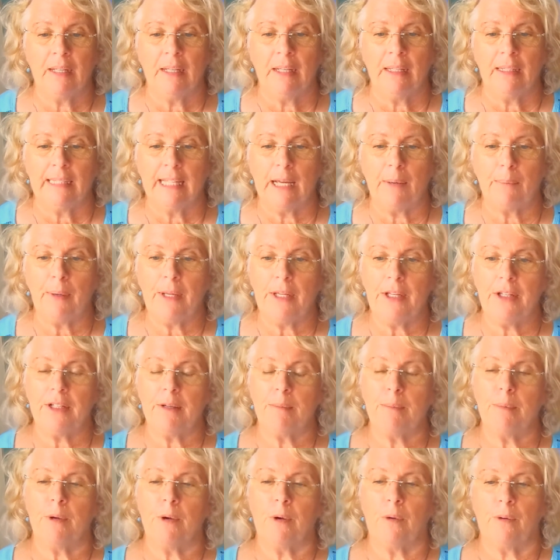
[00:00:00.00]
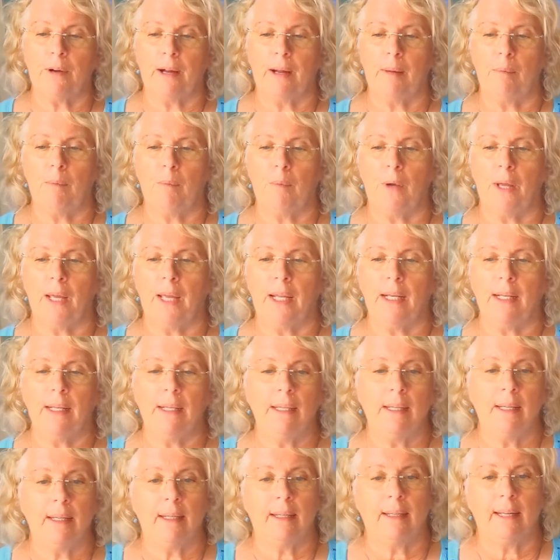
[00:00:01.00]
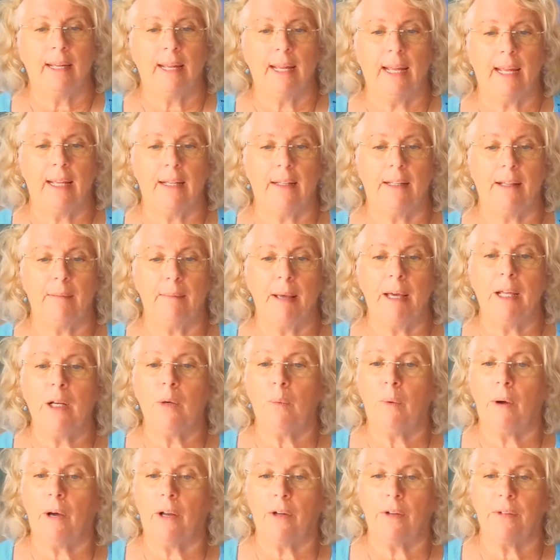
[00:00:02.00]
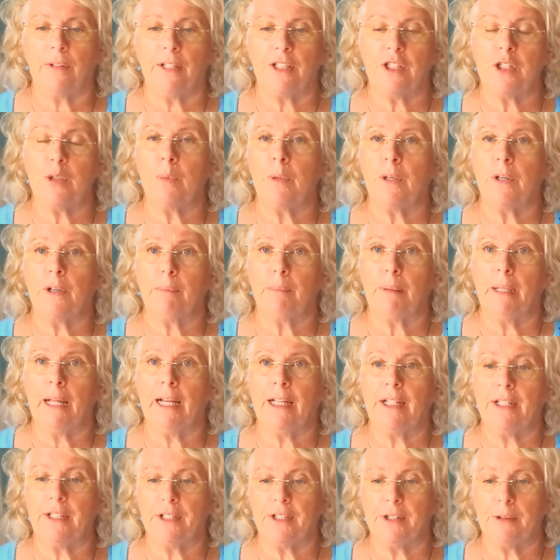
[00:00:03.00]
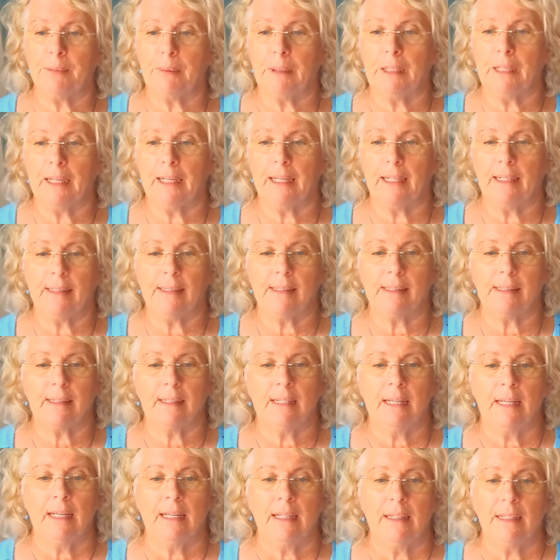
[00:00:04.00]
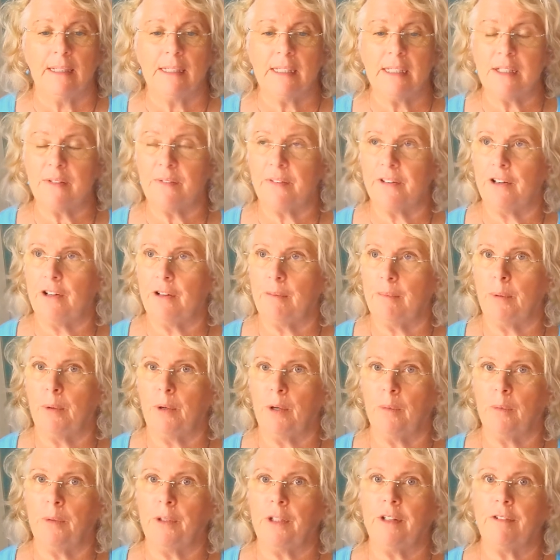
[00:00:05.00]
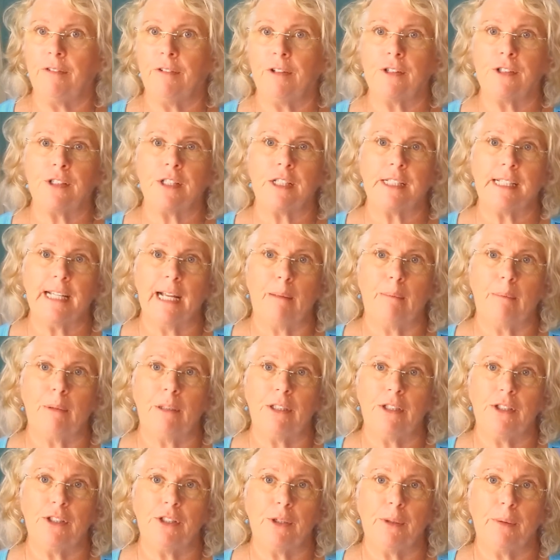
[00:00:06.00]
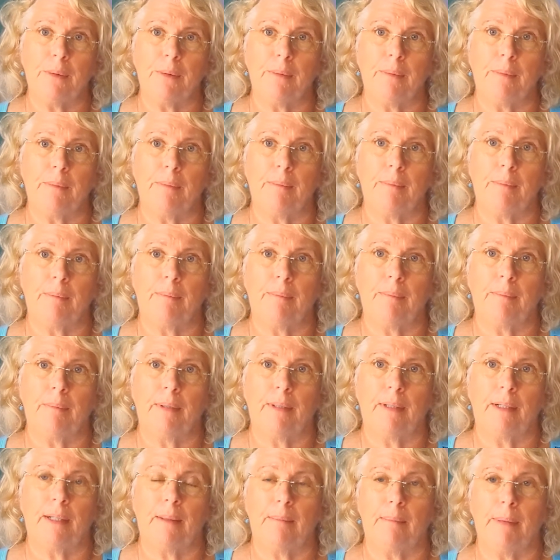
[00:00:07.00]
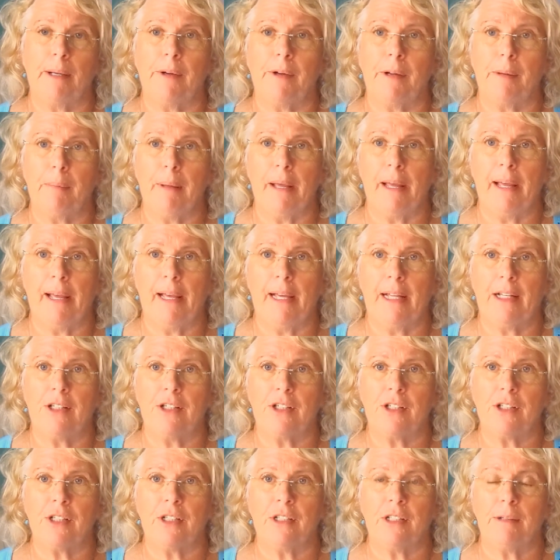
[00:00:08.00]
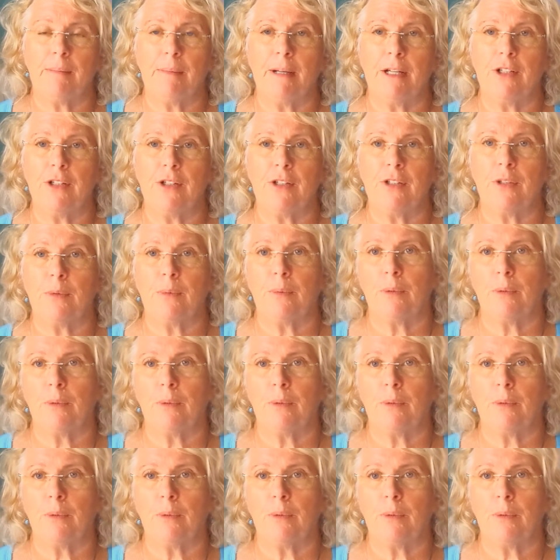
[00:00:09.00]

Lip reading: That way you can program when and the amount of water that you want to apply to your plants. This is very important when you first establish your berry patch to make sure the